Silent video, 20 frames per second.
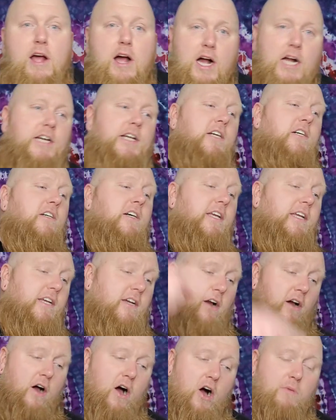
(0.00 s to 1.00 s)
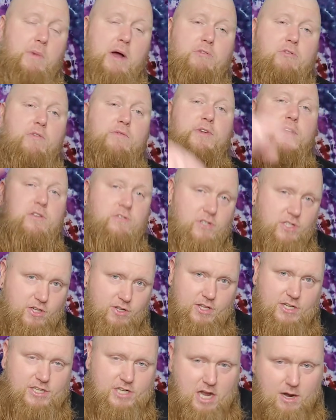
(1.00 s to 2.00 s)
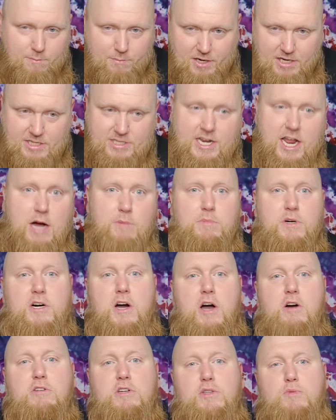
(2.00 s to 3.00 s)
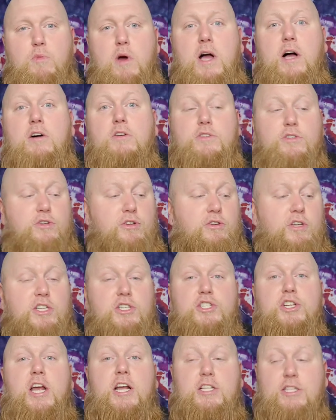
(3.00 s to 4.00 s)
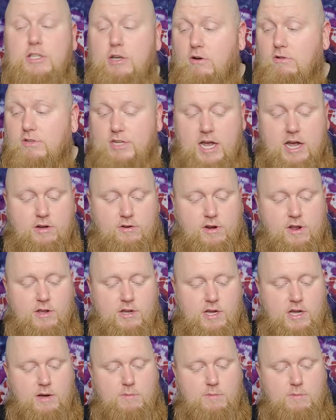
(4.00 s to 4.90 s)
I'm going to link all my reviews to these companies down below as well, so you can check those out.